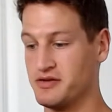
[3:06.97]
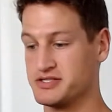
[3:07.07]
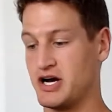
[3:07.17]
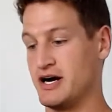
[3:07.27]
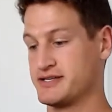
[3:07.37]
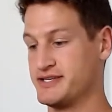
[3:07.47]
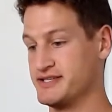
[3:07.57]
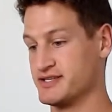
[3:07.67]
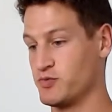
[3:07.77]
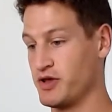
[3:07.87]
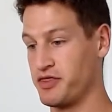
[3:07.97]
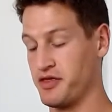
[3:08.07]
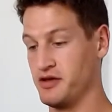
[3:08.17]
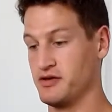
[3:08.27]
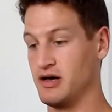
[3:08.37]
toxins, with
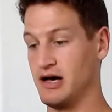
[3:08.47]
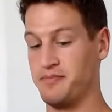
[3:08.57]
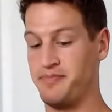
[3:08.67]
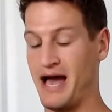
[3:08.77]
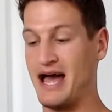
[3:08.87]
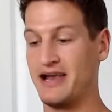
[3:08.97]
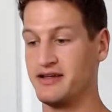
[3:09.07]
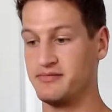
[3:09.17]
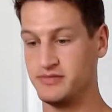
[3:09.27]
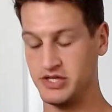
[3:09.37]
bad,